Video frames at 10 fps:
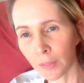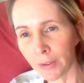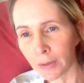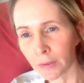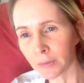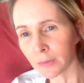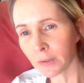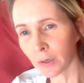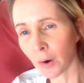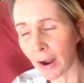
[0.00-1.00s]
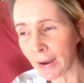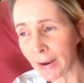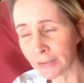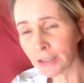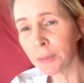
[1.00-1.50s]
I
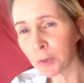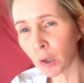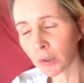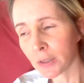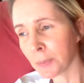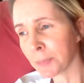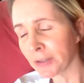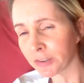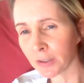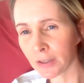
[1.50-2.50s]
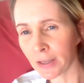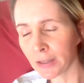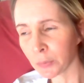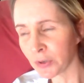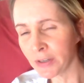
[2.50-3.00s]
had to keep calling them. Basically, they
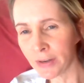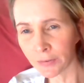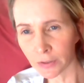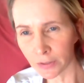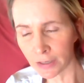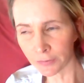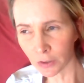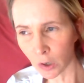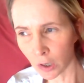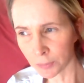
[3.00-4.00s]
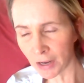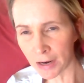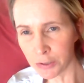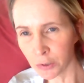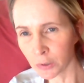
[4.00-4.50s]
never called me.
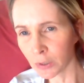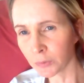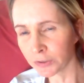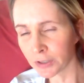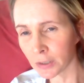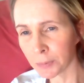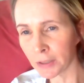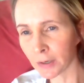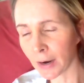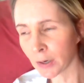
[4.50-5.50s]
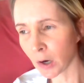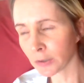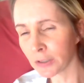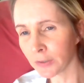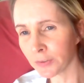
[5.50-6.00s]
I knew it was going to be there. I
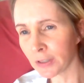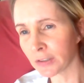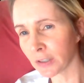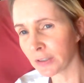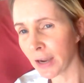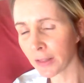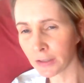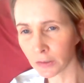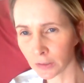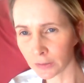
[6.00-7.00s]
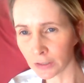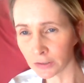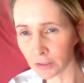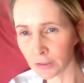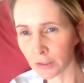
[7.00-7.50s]
called the DMV. They said, yeah, they
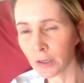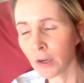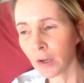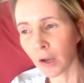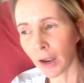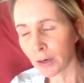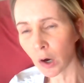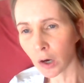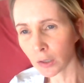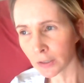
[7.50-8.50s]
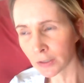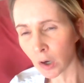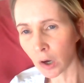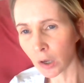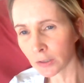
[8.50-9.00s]
sent it. I called and
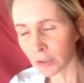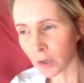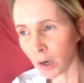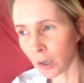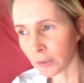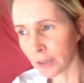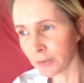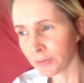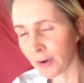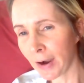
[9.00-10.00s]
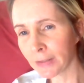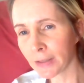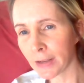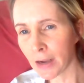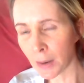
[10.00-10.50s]
called and called, and
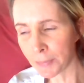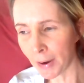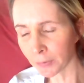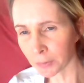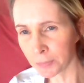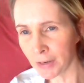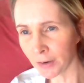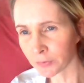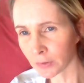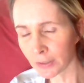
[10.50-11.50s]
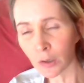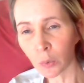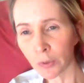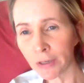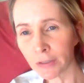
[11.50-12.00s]
finally they got back with me after like a
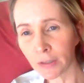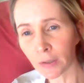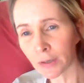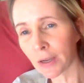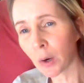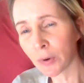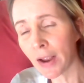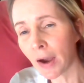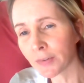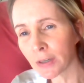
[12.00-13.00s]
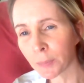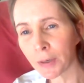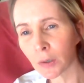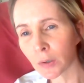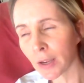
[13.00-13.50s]
week, and they're like, yeah, we have it. And I'm
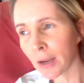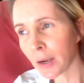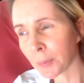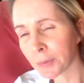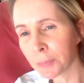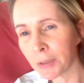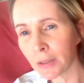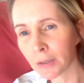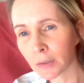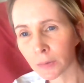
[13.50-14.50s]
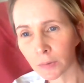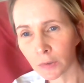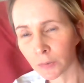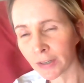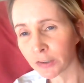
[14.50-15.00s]
like, okay, I'm going to be there, you
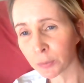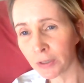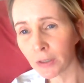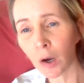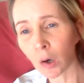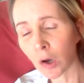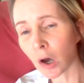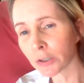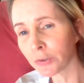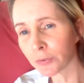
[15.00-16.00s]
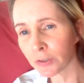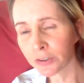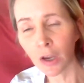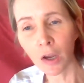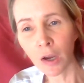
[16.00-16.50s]
know, next week. I'll call you
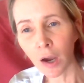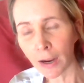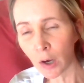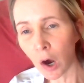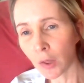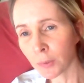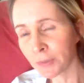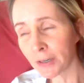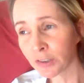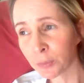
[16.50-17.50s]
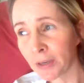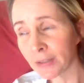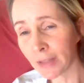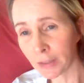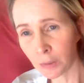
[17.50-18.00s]
first. I call them the next week,
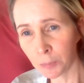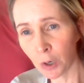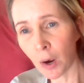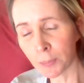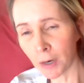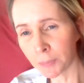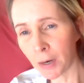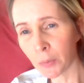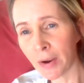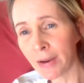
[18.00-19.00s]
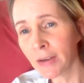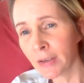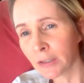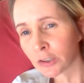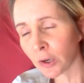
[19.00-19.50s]
let them know I'm on my way.
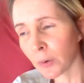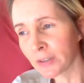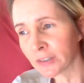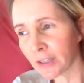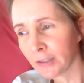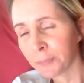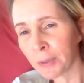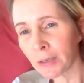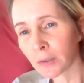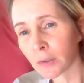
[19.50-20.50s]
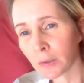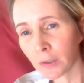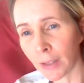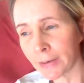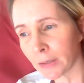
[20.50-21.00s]
So instead of being
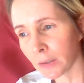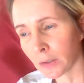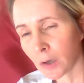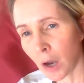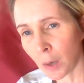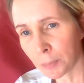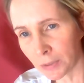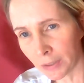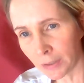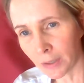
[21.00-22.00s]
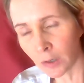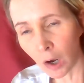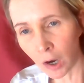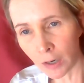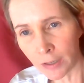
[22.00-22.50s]
like competent and
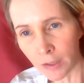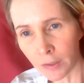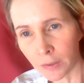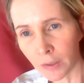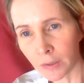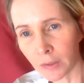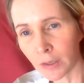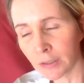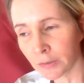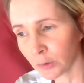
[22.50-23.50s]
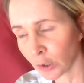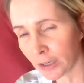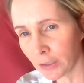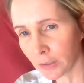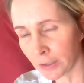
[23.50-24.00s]
on it and
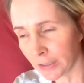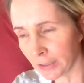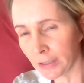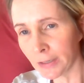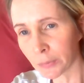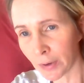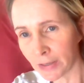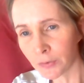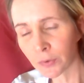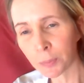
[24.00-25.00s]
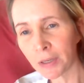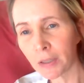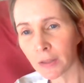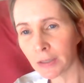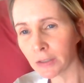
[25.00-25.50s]
looking and getting it ready for me,
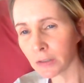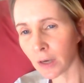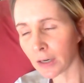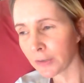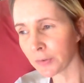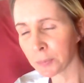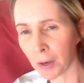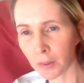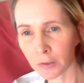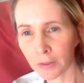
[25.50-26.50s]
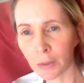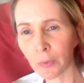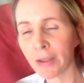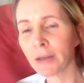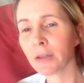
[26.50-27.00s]
they did not even bother. They
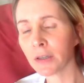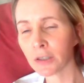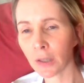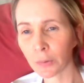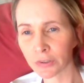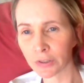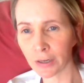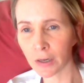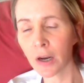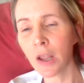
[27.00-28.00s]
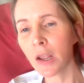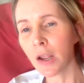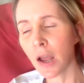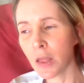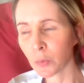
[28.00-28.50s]
waited until I was there.
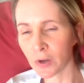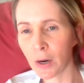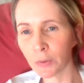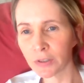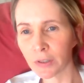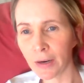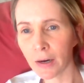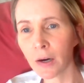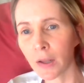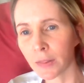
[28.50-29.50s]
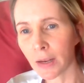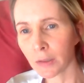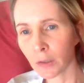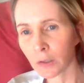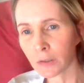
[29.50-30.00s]
And then when I was there, they
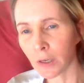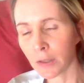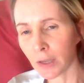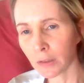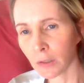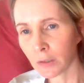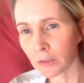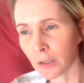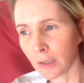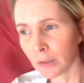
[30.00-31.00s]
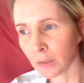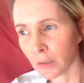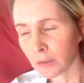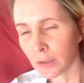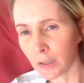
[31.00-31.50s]
looked and they looked and they
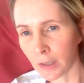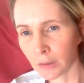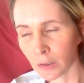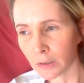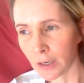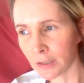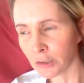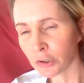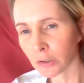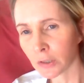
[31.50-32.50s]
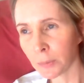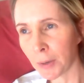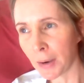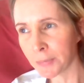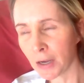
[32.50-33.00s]
looked and they looked, and it took them,
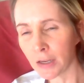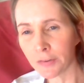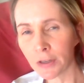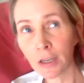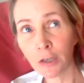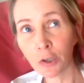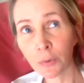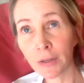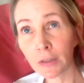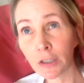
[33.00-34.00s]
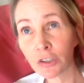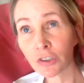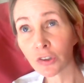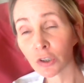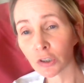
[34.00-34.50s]
I'm not even kidding you, at
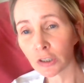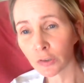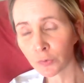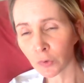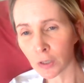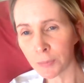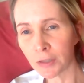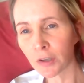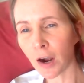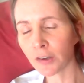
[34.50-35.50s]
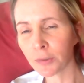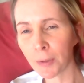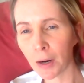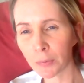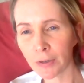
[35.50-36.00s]
least 30 or 40 minutes. I was
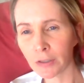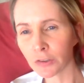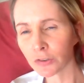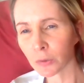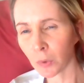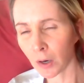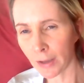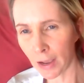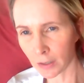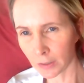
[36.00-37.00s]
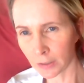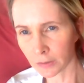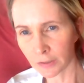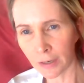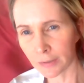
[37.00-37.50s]
about ready just to walk out of there
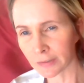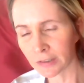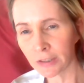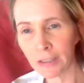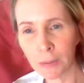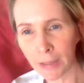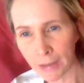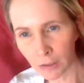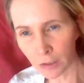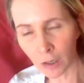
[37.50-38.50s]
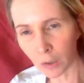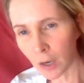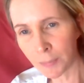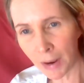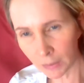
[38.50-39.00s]
and say, see you later, I'll
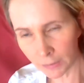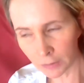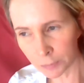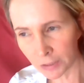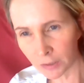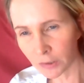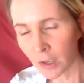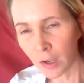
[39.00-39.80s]
come back later, because